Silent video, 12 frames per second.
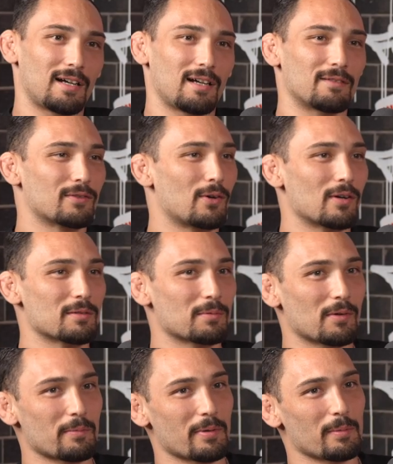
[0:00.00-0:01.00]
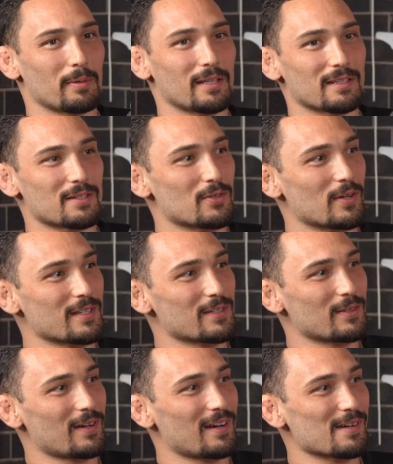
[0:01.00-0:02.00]
Oh, of course, bro. When people hit the joint
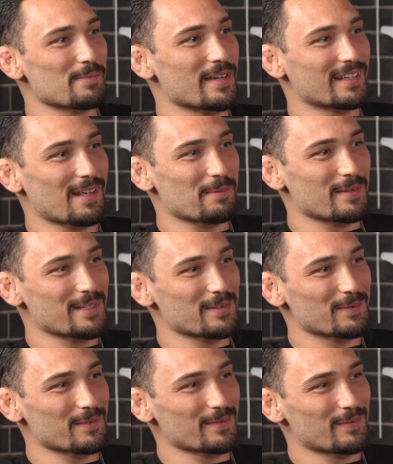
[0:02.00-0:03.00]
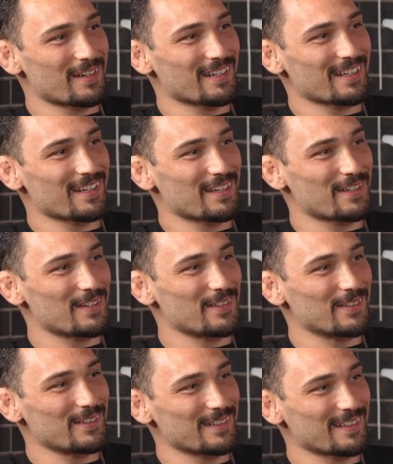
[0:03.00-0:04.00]
too hard and make that bitch fucking canoe.